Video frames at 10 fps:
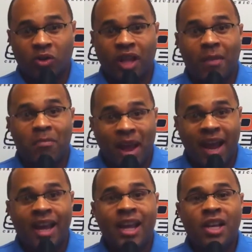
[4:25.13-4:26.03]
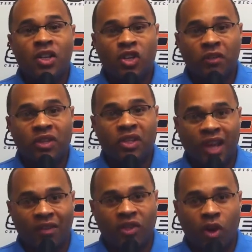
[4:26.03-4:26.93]
So they may shift the
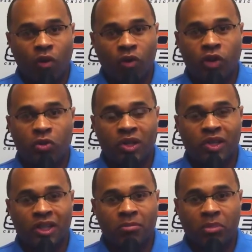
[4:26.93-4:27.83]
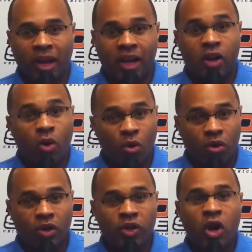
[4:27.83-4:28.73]
safety over. You could see them playing
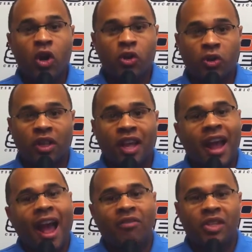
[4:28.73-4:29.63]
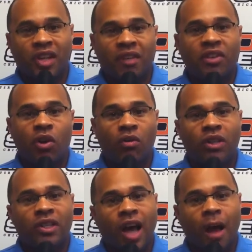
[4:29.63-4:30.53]
quarters so that they have a safety over
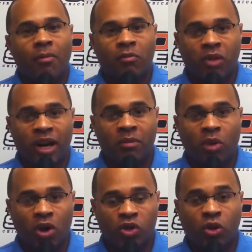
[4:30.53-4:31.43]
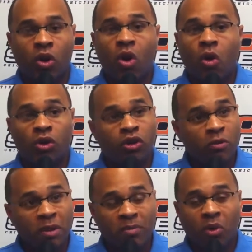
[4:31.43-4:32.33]
the top of Brandon Marshall or 2
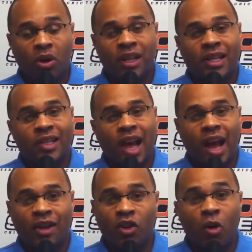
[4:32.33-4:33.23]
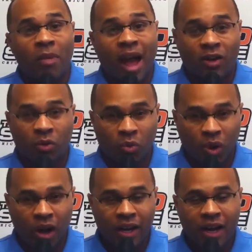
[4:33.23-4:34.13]
people on that side no matter
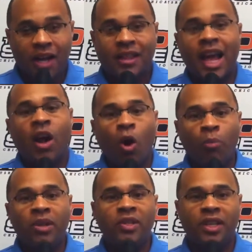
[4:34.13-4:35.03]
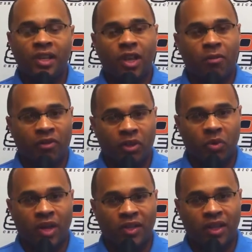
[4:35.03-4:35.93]
what. That opens things up for the
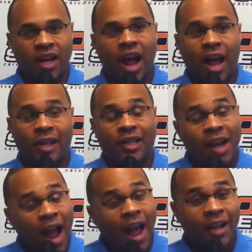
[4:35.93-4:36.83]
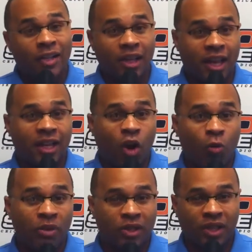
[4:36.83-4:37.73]
rest of the guys. And I actually think it
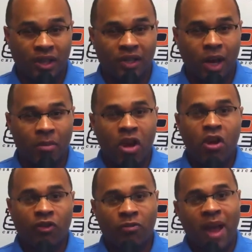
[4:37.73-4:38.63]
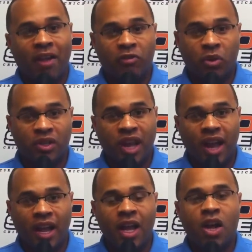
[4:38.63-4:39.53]
opens things up for Matt
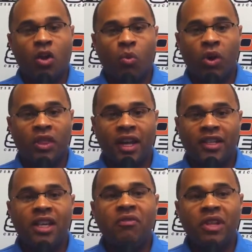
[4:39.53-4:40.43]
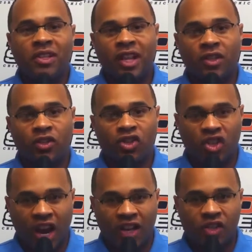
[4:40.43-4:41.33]
Forte. With a defense that's
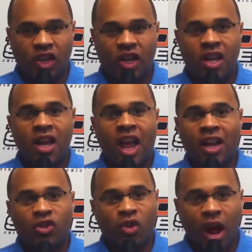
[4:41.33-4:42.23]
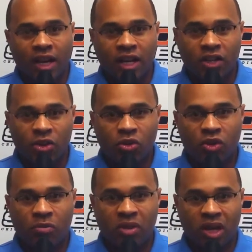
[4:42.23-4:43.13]
changing and trying to get
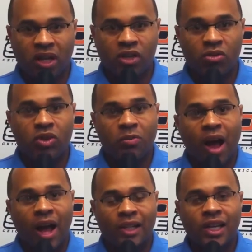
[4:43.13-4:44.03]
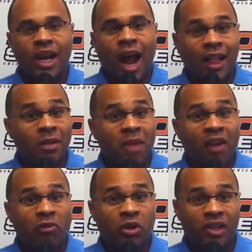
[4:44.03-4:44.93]
used to being in new spots, I think
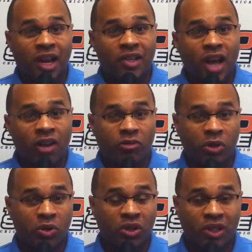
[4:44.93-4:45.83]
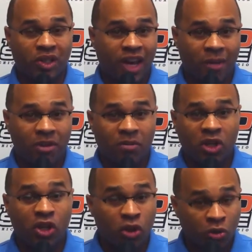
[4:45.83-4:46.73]
Matt Forte's contribution to this game could be
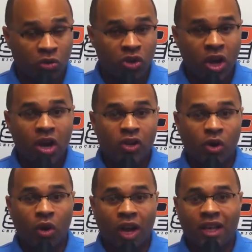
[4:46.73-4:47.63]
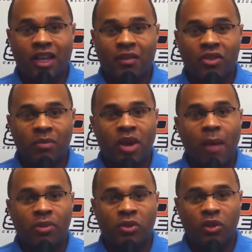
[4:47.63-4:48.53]
huge. So it gives them an
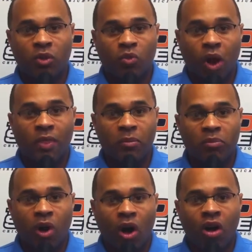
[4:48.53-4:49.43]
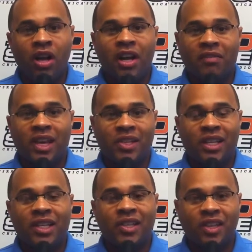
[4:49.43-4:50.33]
opportunity to run the ball if they
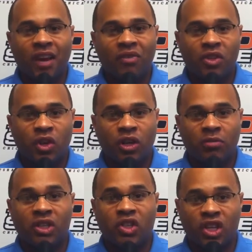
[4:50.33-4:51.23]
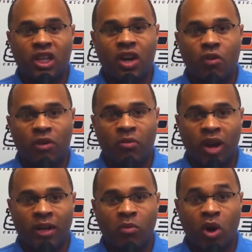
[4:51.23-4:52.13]
see that safeties are going to be cheating over to
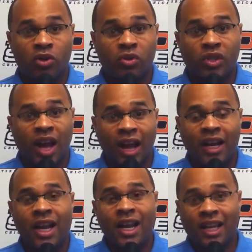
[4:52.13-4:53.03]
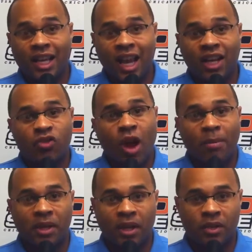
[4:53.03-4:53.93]
Brandon Marshall's side and they can't
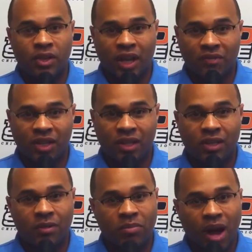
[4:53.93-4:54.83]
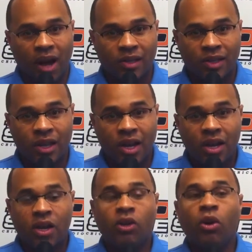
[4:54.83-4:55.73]
drop the other safety into the box.
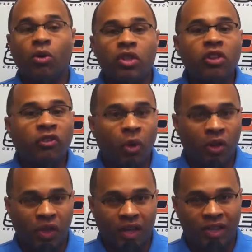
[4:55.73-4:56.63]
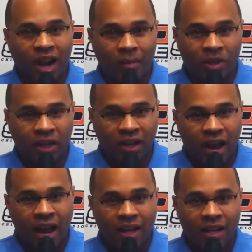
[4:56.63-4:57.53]
Those are the 4 things that I'm looking
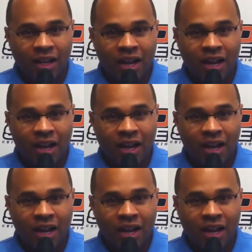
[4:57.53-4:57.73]
at.